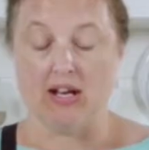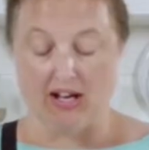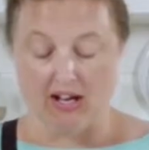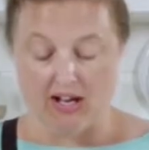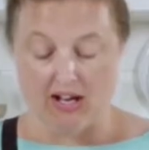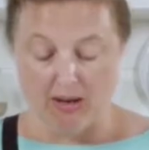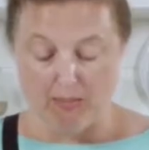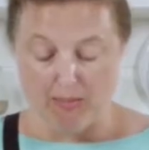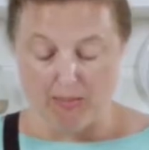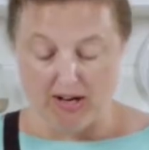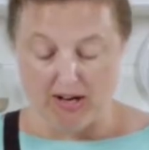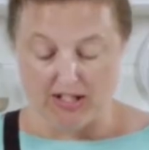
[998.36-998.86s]

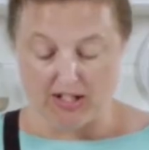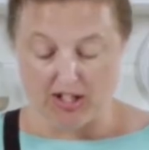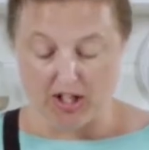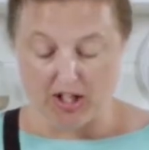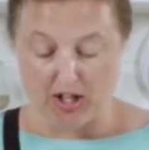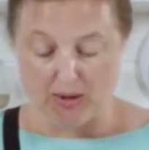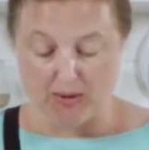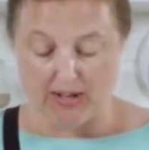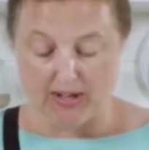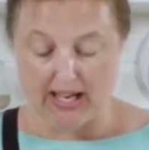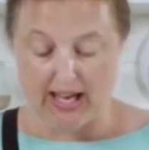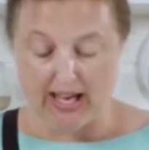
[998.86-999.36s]
and I'm ready to
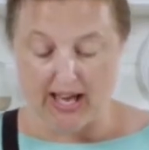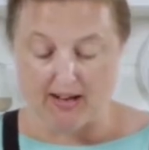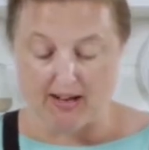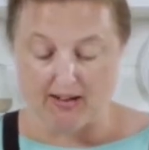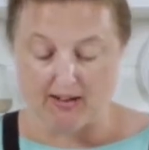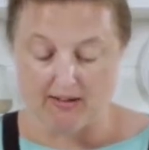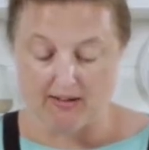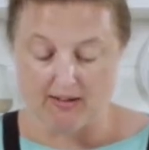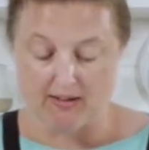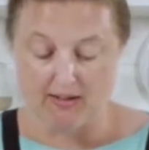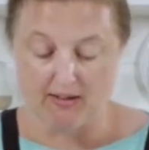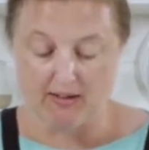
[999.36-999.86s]
go
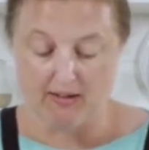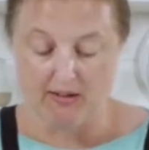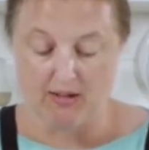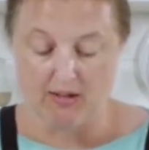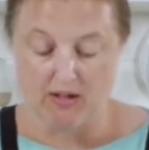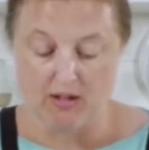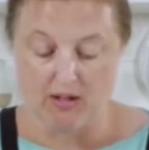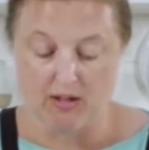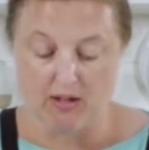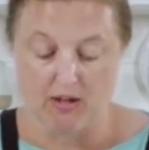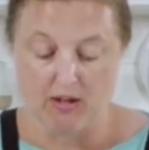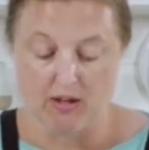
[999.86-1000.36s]
again.
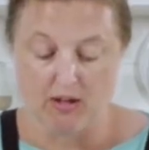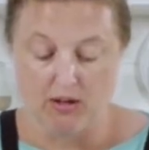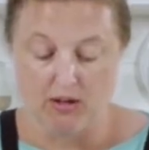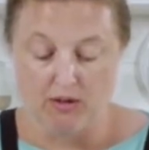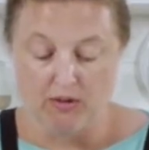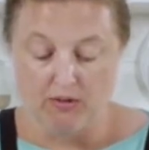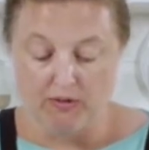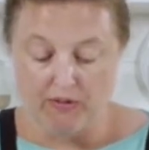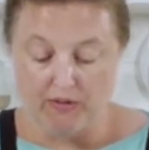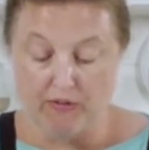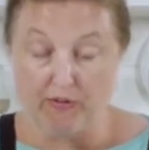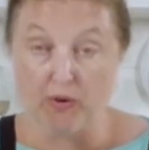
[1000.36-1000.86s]

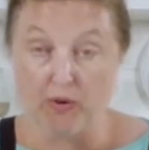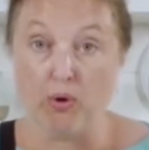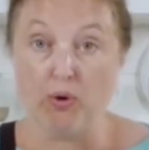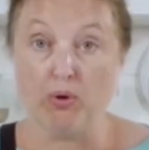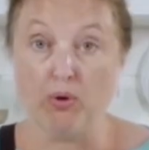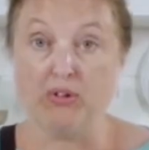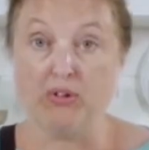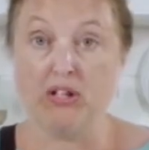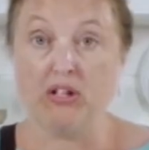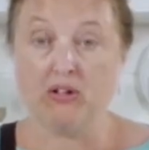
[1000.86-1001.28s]
Fold